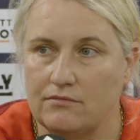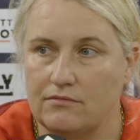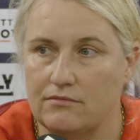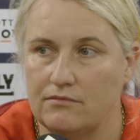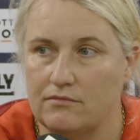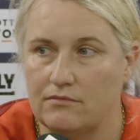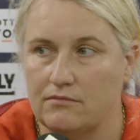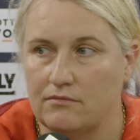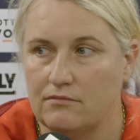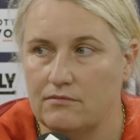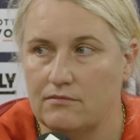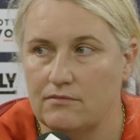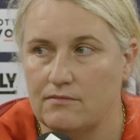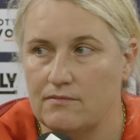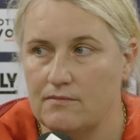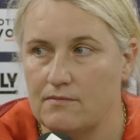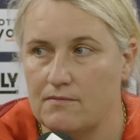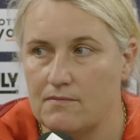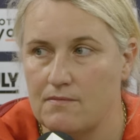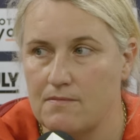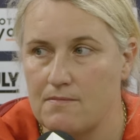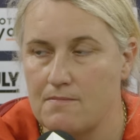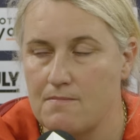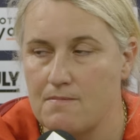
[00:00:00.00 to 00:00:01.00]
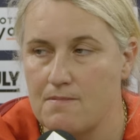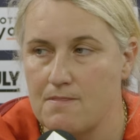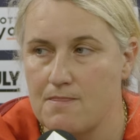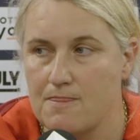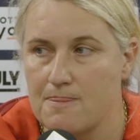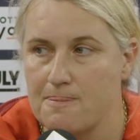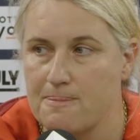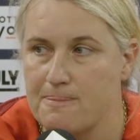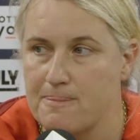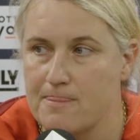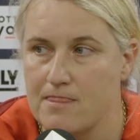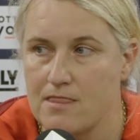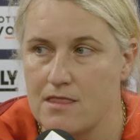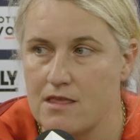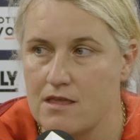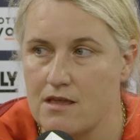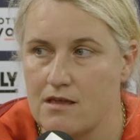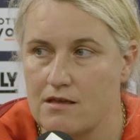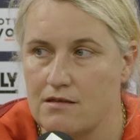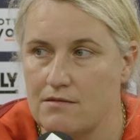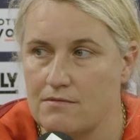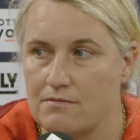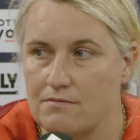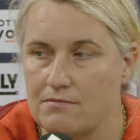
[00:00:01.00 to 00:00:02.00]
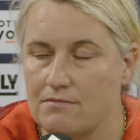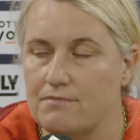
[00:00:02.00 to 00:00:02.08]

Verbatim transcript: Jonathan. Thanks, Aaron. Hi, I'm Jonathan